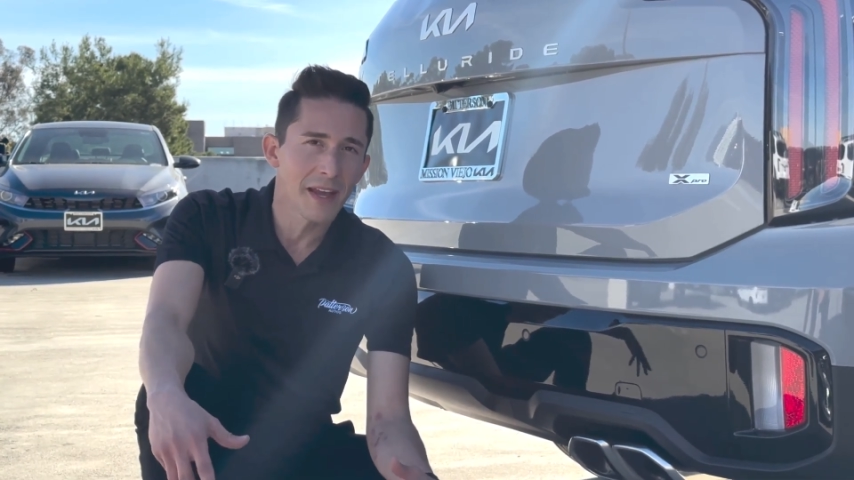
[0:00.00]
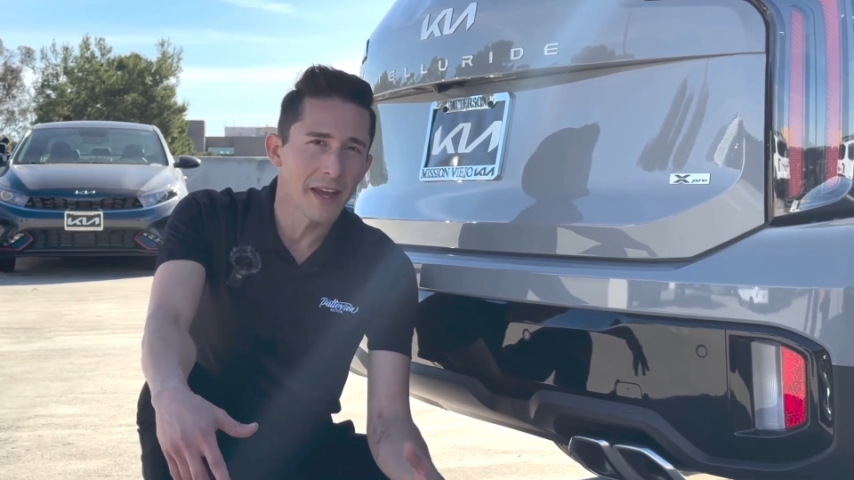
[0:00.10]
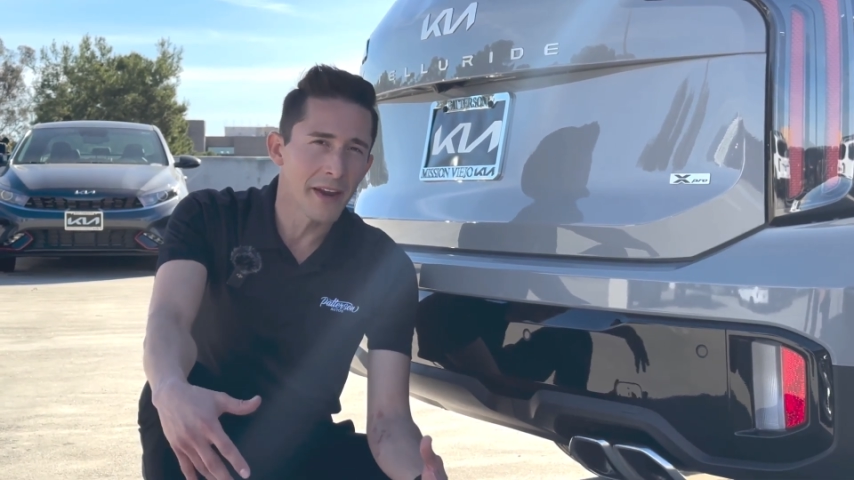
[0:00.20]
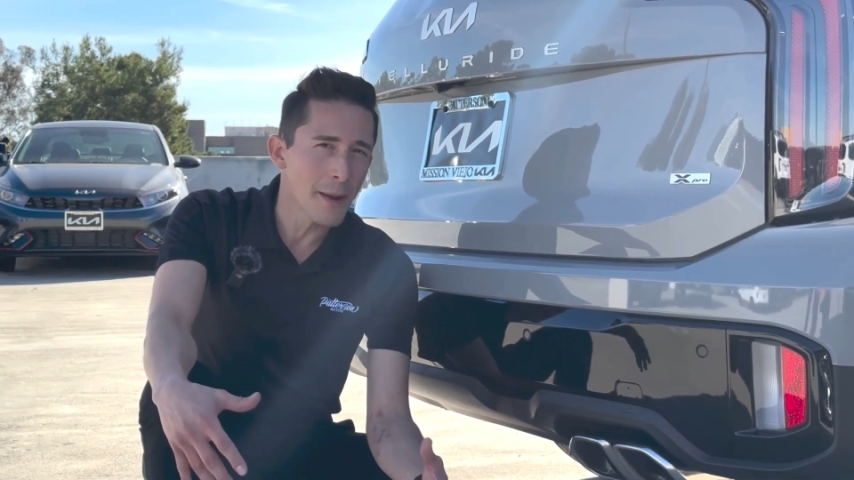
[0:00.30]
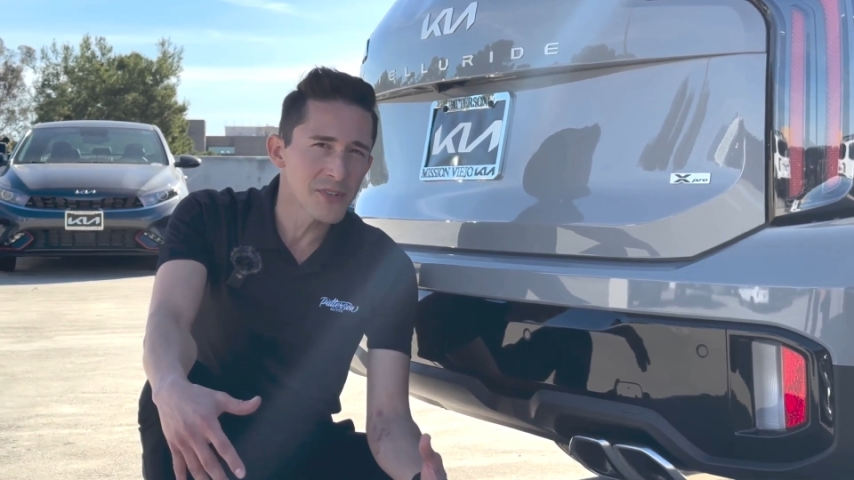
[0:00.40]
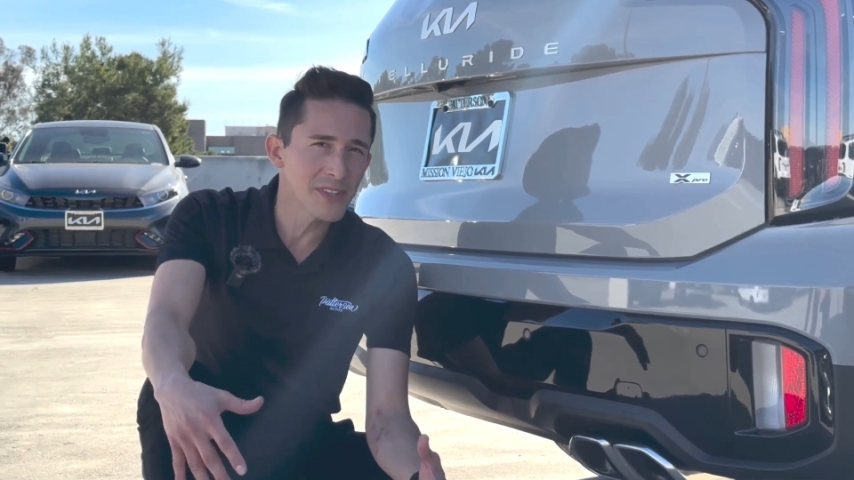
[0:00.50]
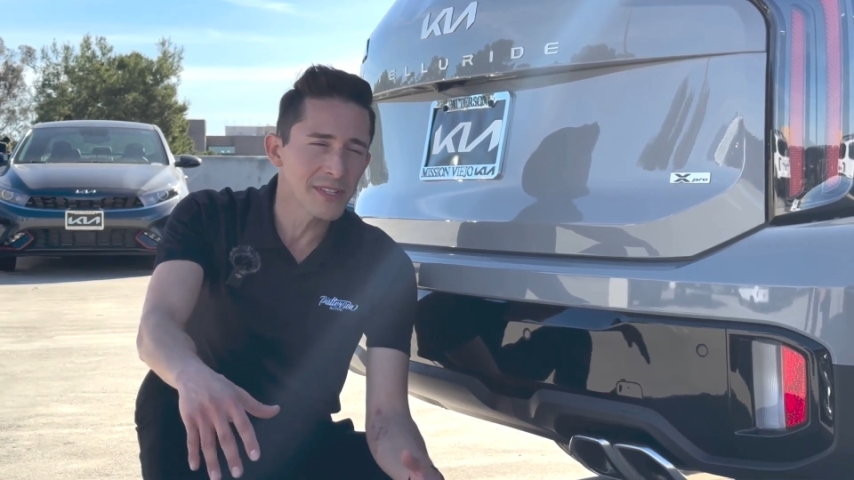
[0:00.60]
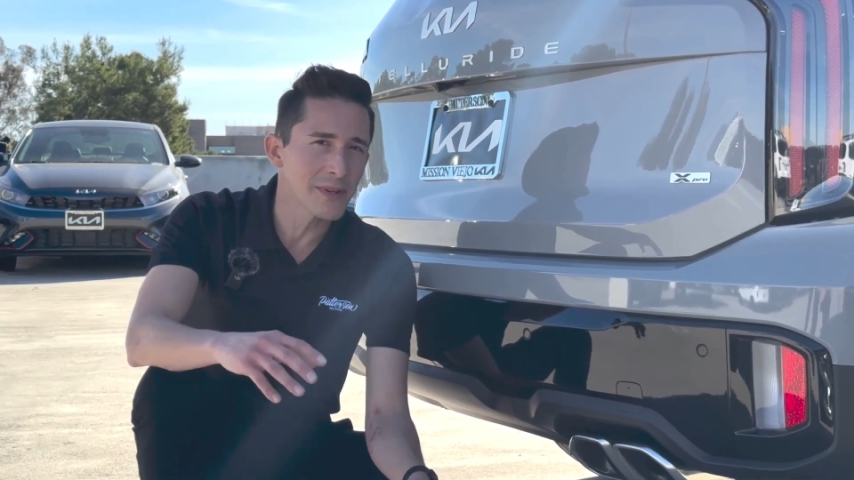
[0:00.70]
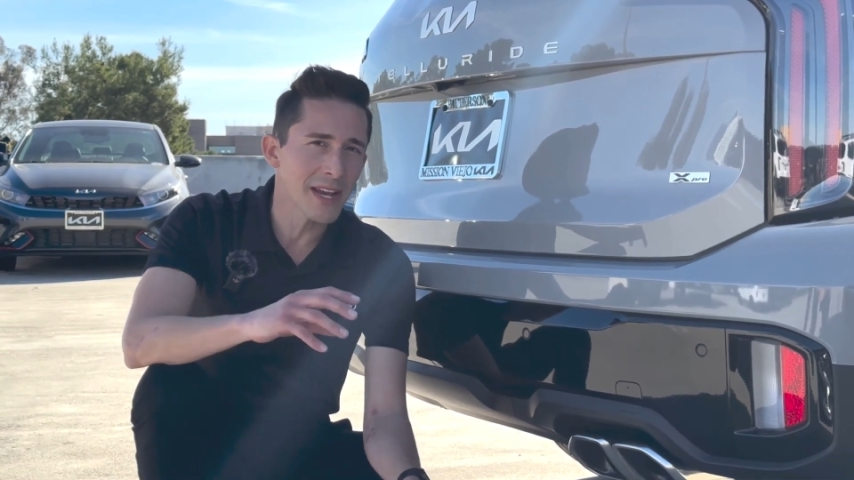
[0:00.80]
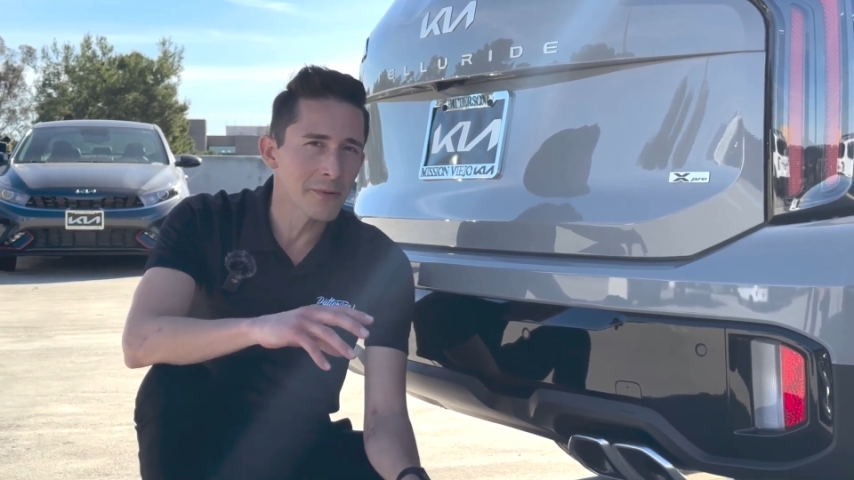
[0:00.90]
an option that
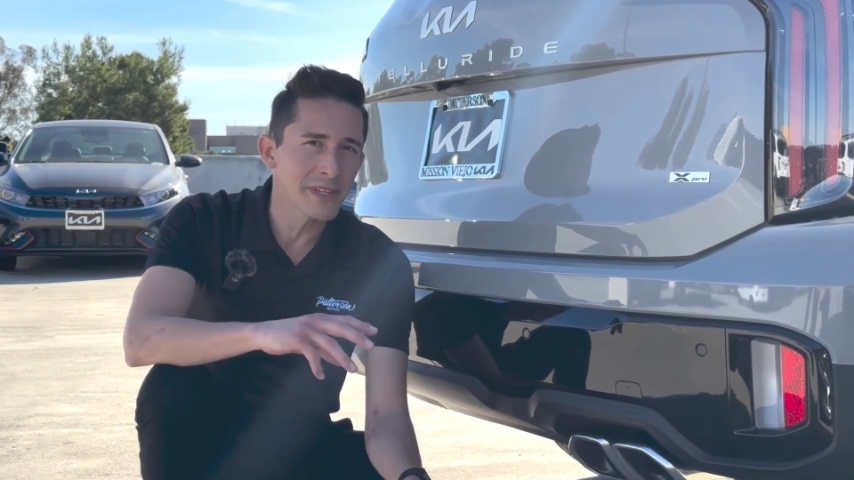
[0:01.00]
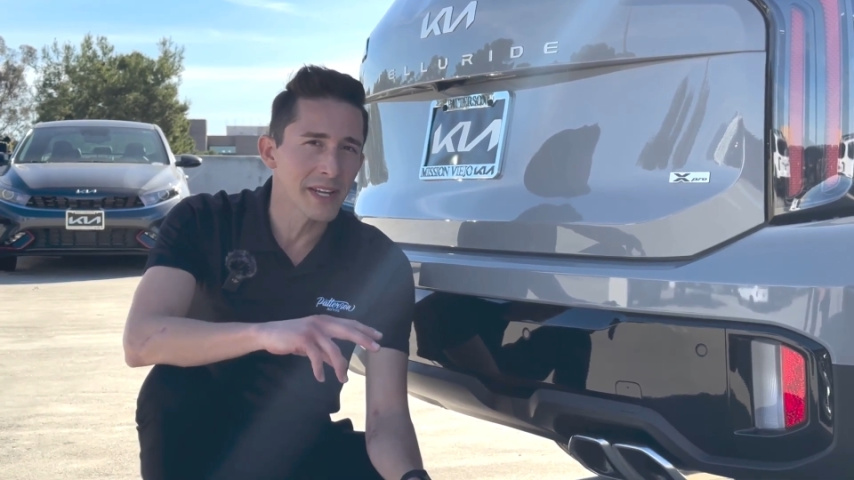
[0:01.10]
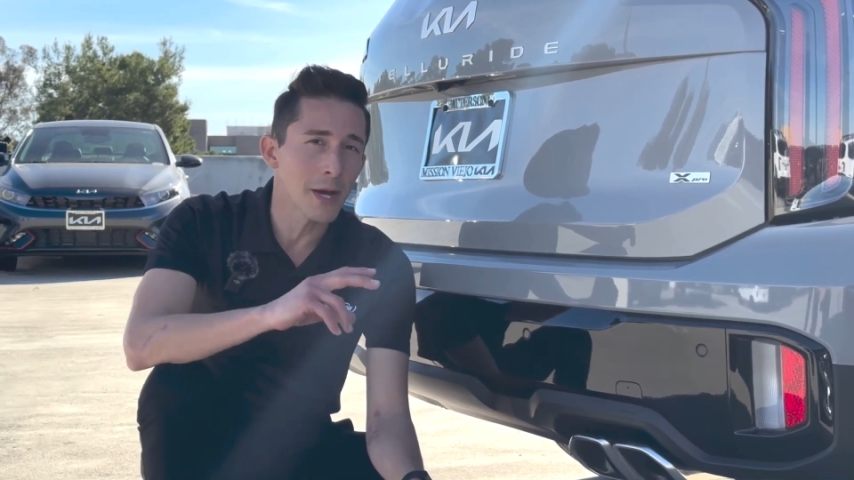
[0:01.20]
you can't really